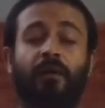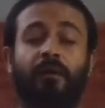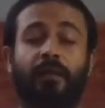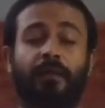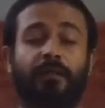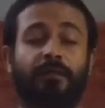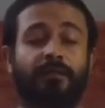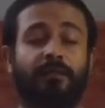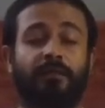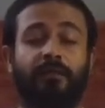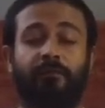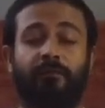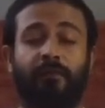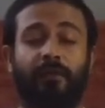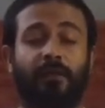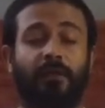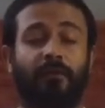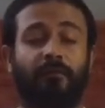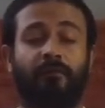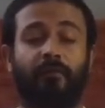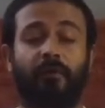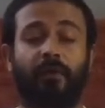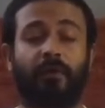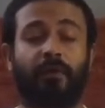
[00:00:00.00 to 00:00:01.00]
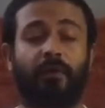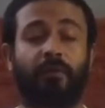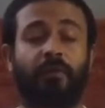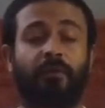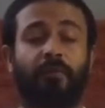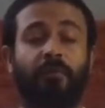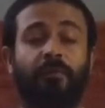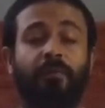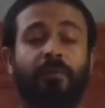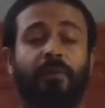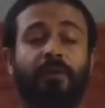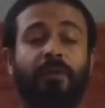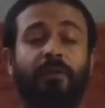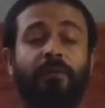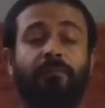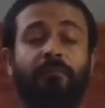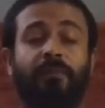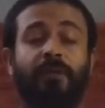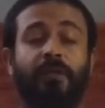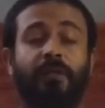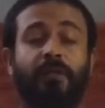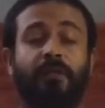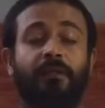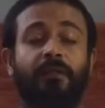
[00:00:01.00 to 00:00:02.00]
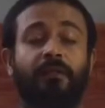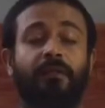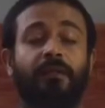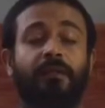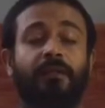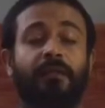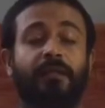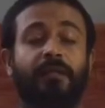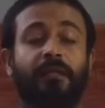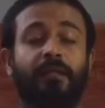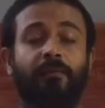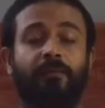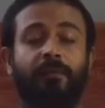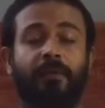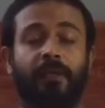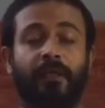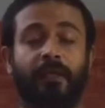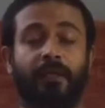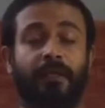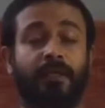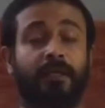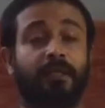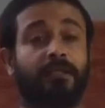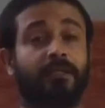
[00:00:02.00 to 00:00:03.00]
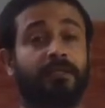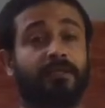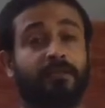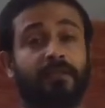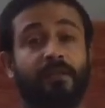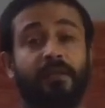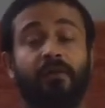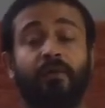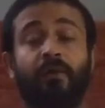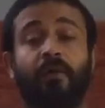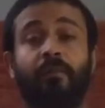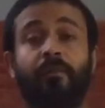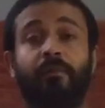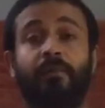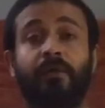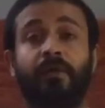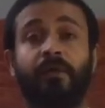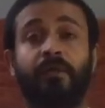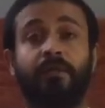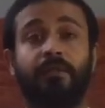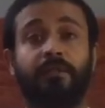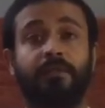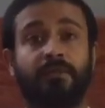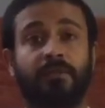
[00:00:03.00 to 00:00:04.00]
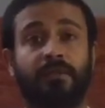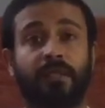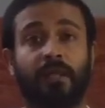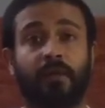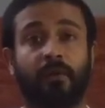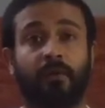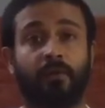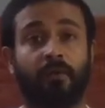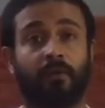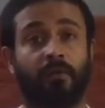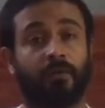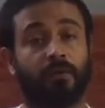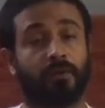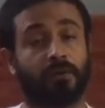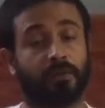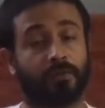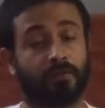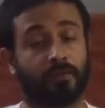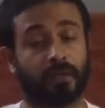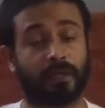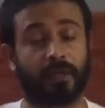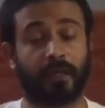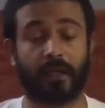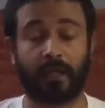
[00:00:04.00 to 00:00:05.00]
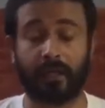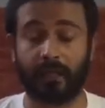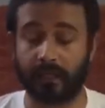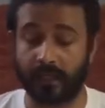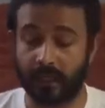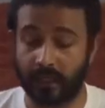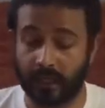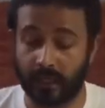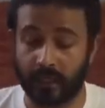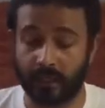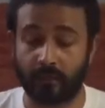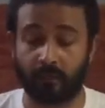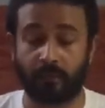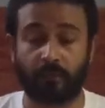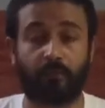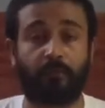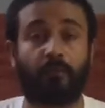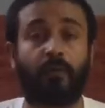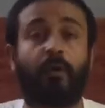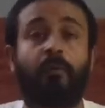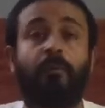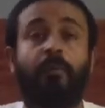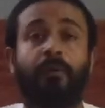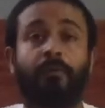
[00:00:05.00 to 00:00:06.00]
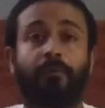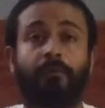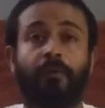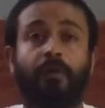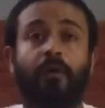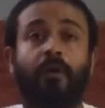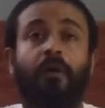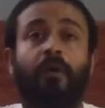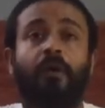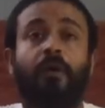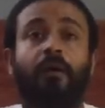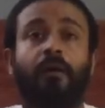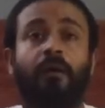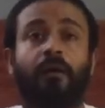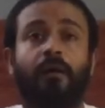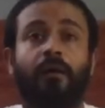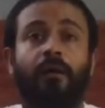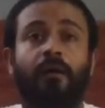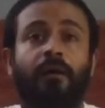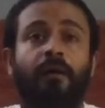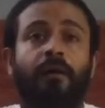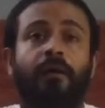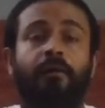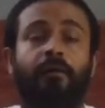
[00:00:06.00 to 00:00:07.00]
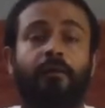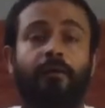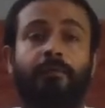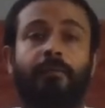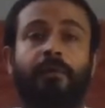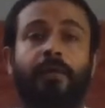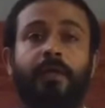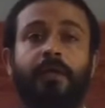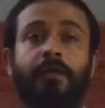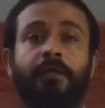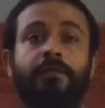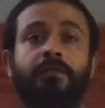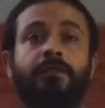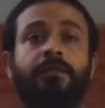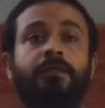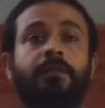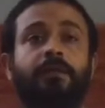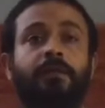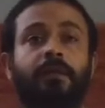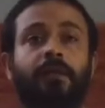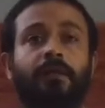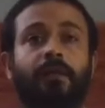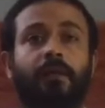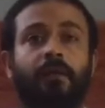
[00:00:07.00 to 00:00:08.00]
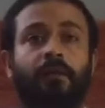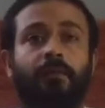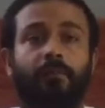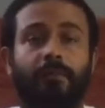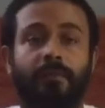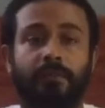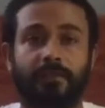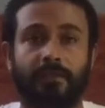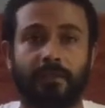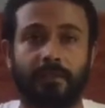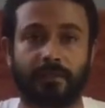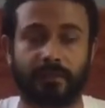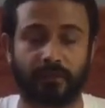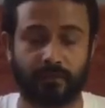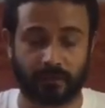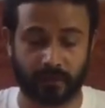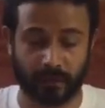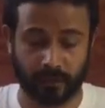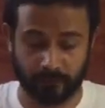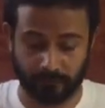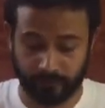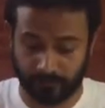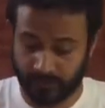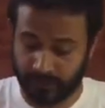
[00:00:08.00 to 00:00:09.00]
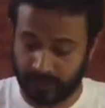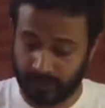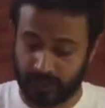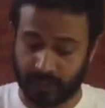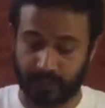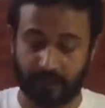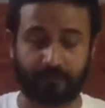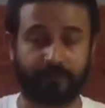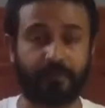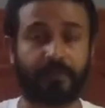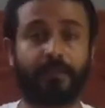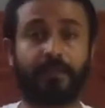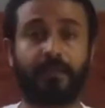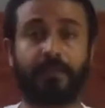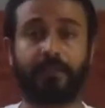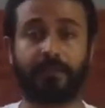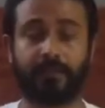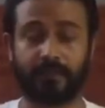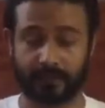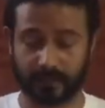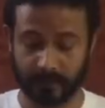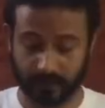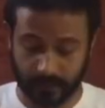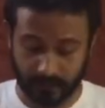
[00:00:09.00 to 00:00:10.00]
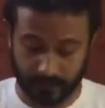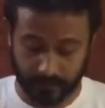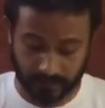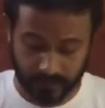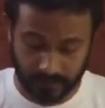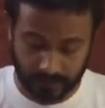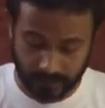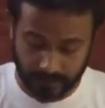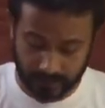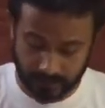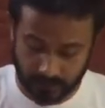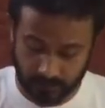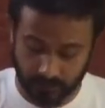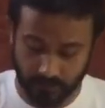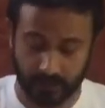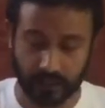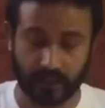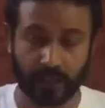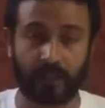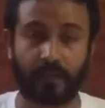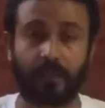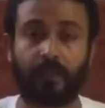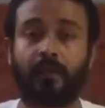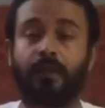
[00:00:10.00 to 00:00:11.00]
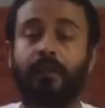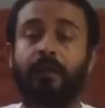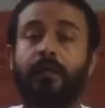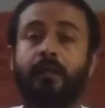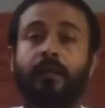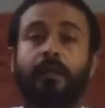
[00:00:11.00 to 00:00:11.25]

it's difficult for you to breathe deeply, still your breath is shallow, you can again warm up your ribcage muscles. Okay. After this, again you can